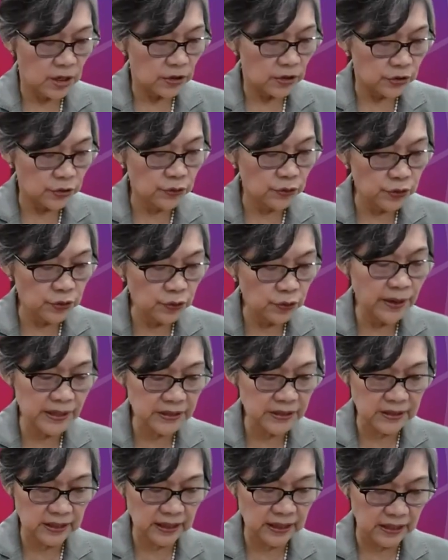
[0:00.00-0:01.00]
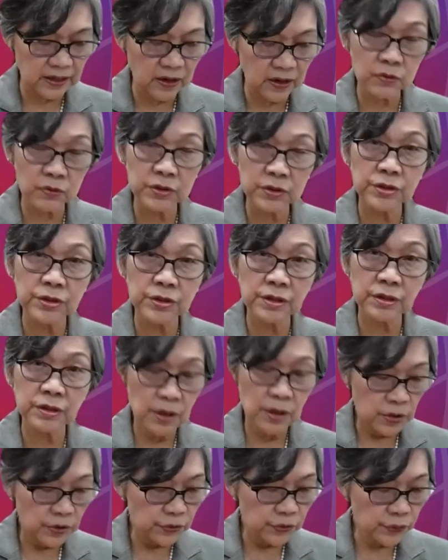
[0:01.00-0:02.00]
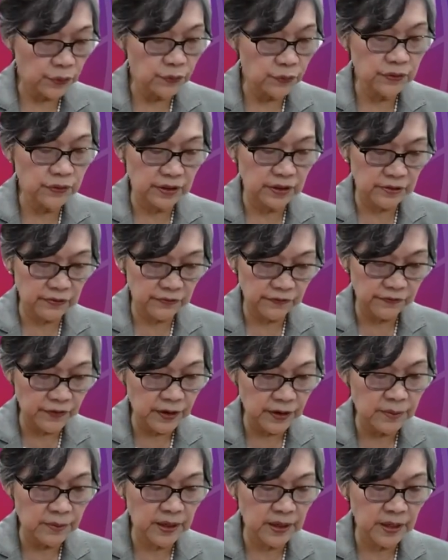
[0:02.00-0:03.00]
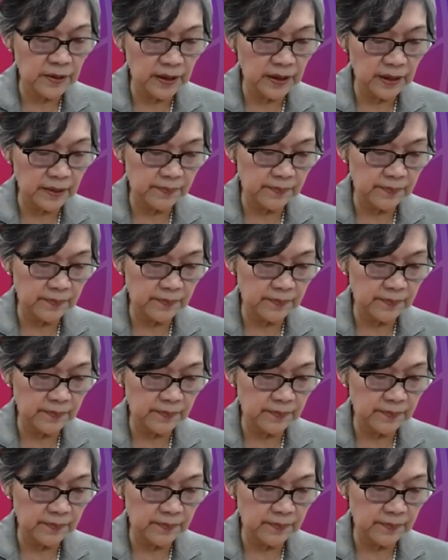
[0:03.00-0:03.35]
to US technology through the FIRRMA